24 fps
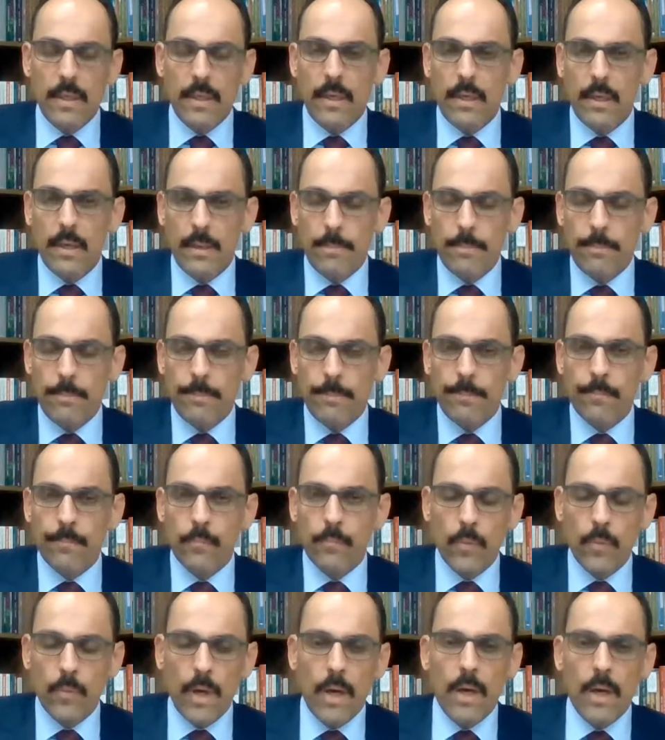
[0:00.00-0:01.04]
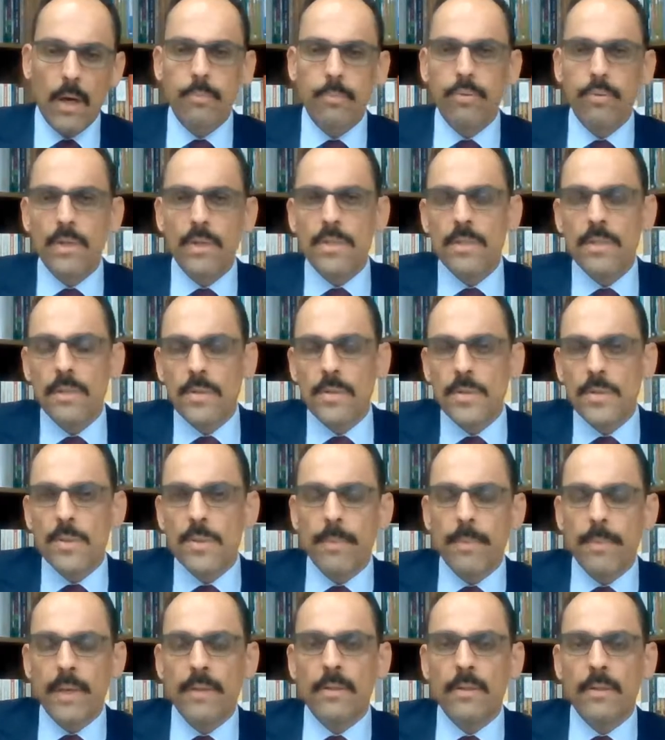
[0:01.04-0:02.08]
Our president
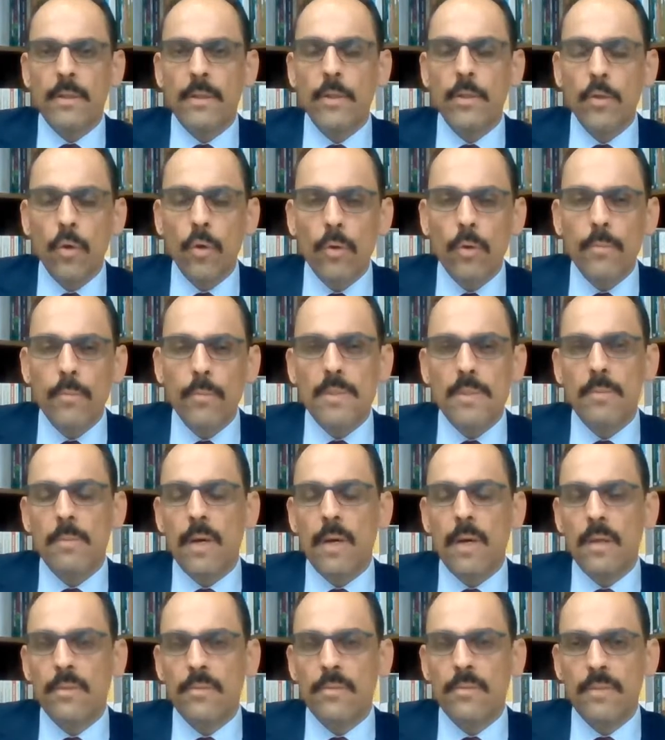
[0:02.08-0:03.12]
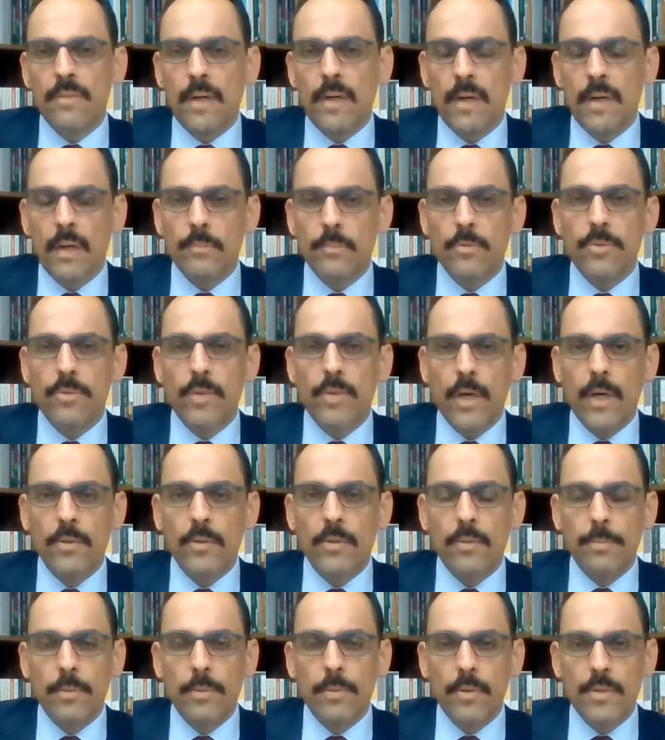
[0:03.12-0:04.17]
spent an enormous amount of time
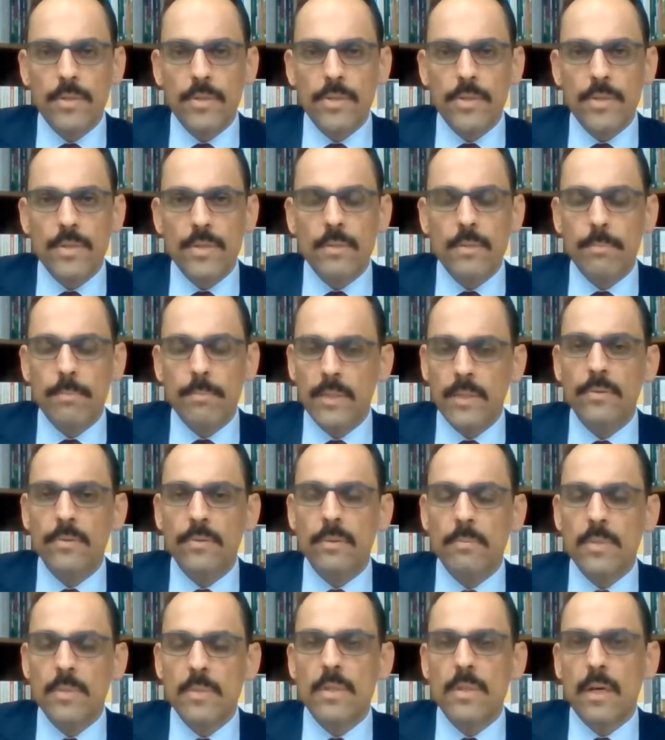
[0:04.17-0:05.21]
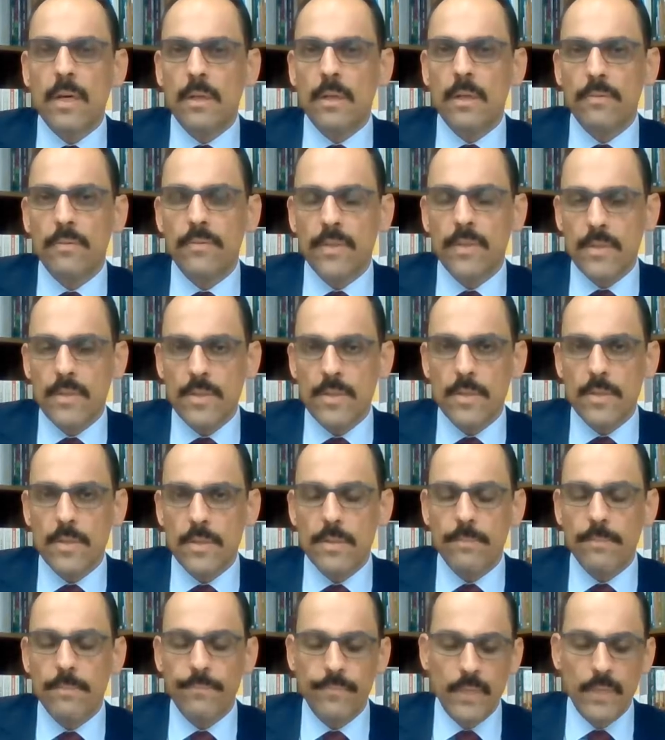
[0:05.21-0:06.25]
trying to purchase the Patriot missile defense
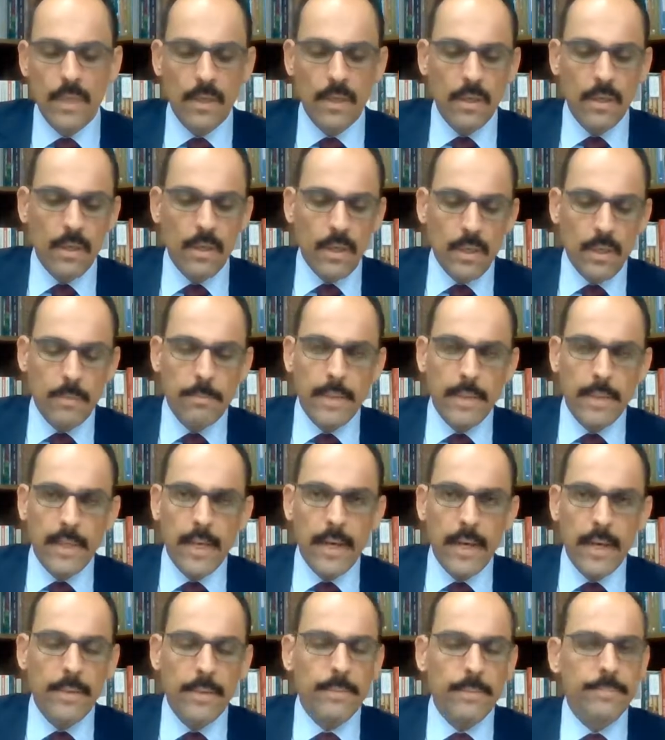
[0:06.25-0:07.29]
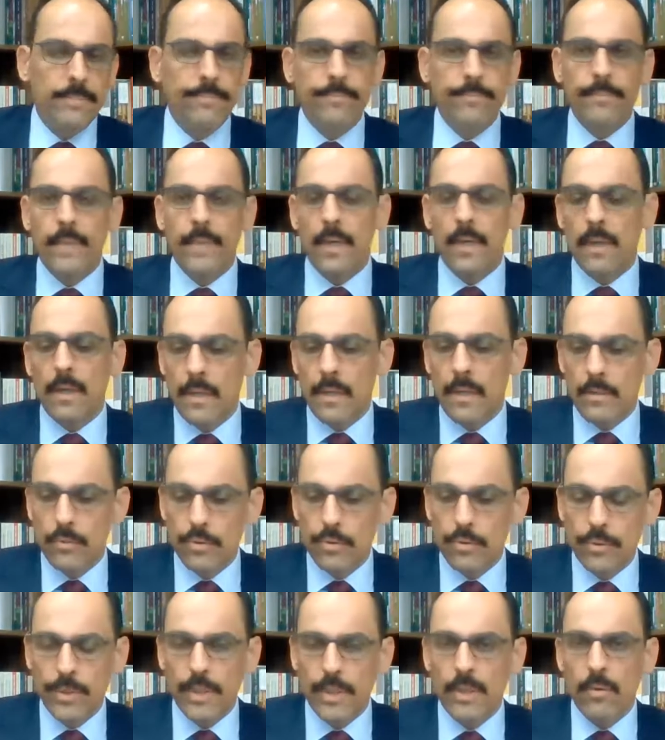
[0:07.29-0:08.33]
system. It began
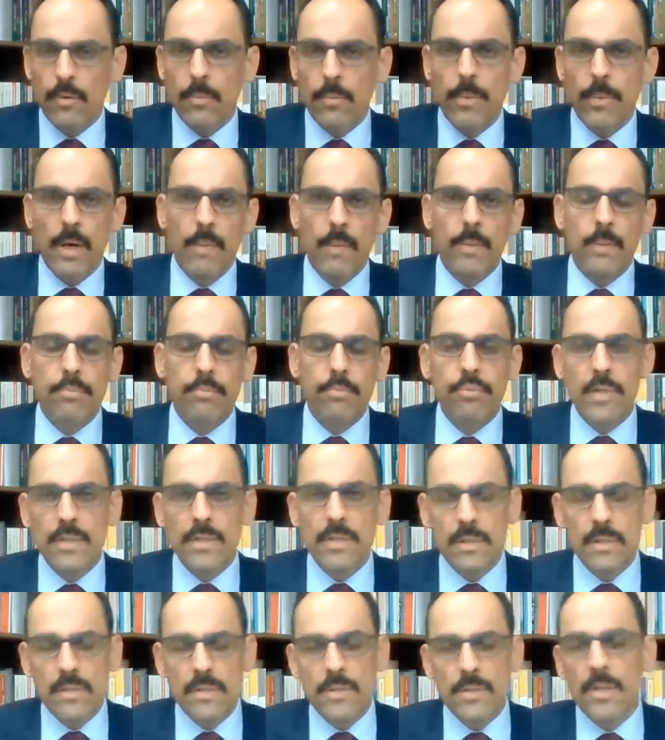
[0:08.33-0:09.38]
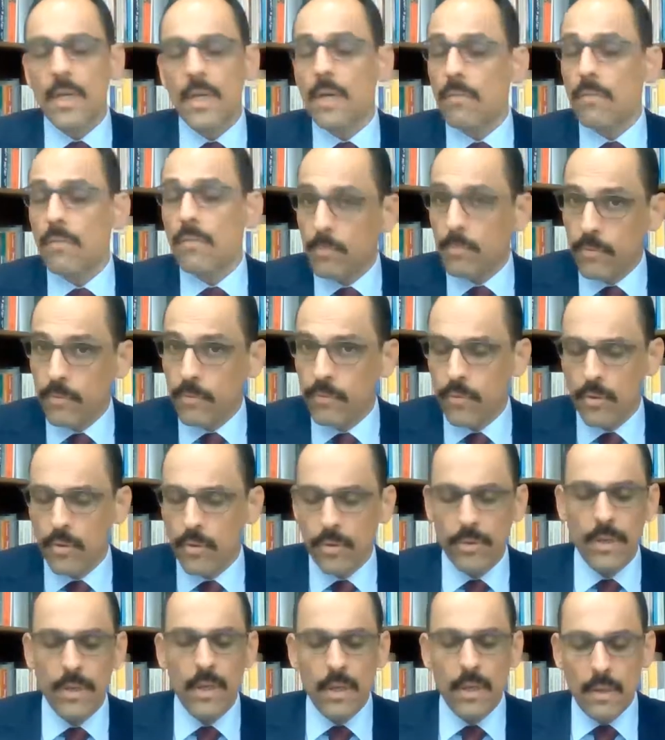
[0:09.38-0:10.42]
during Obama presidency, even
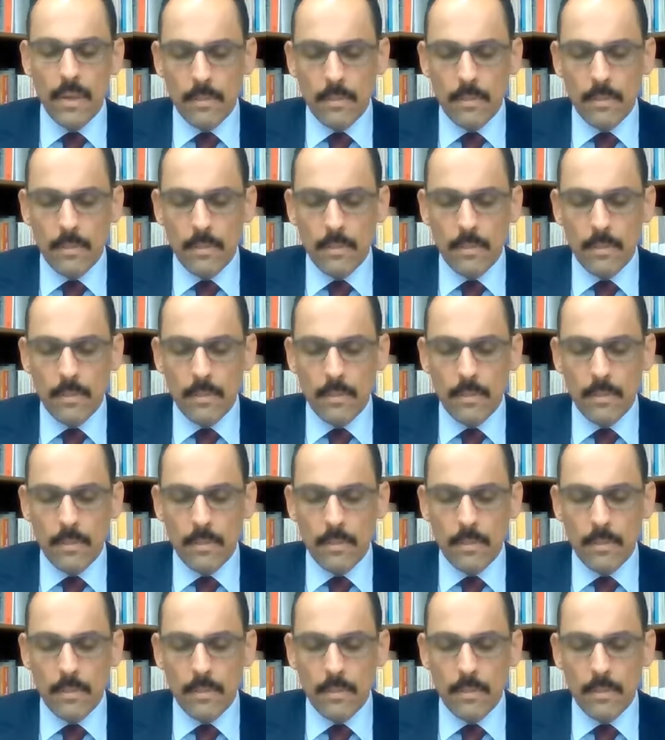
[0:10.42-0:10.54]
before.